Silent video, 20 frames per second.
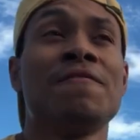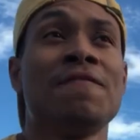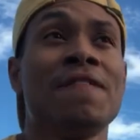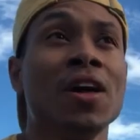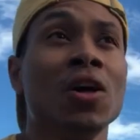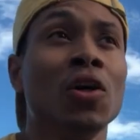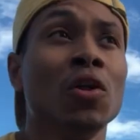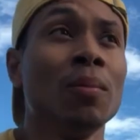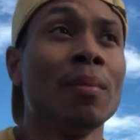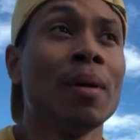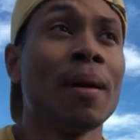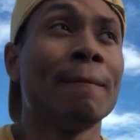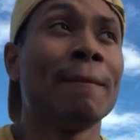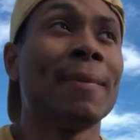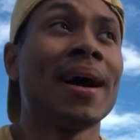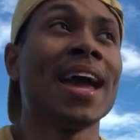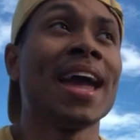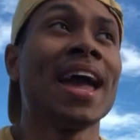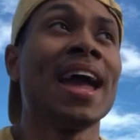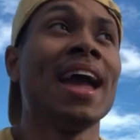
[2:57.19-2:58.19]
film
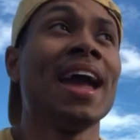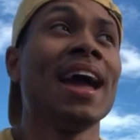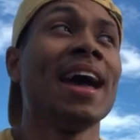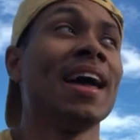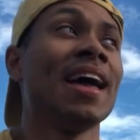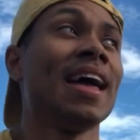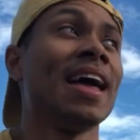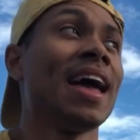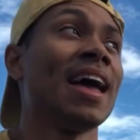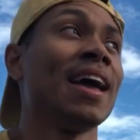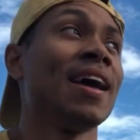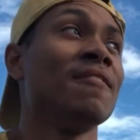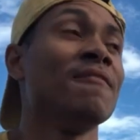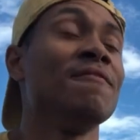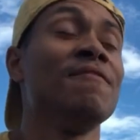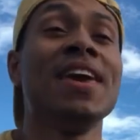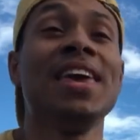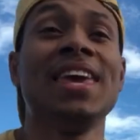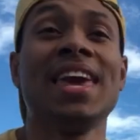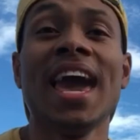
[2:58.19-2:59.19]
my
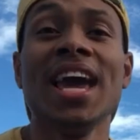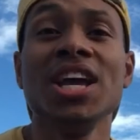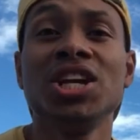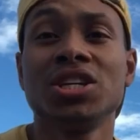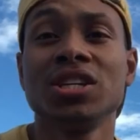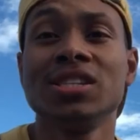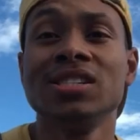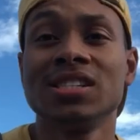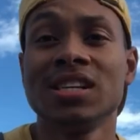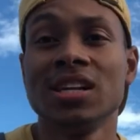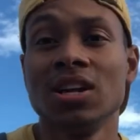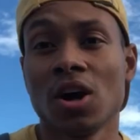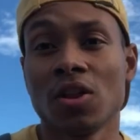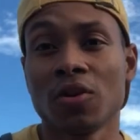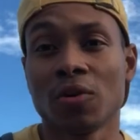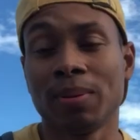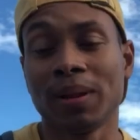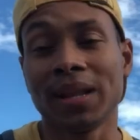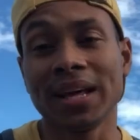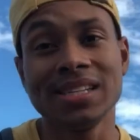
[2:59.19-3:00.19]
vacations in
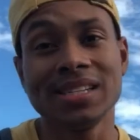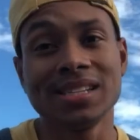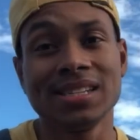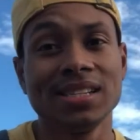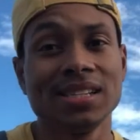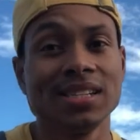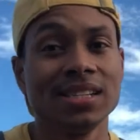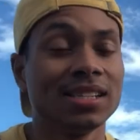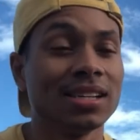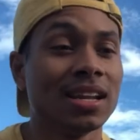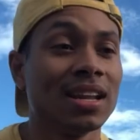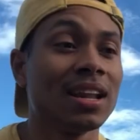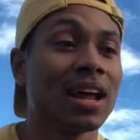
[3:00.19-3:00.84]
other places,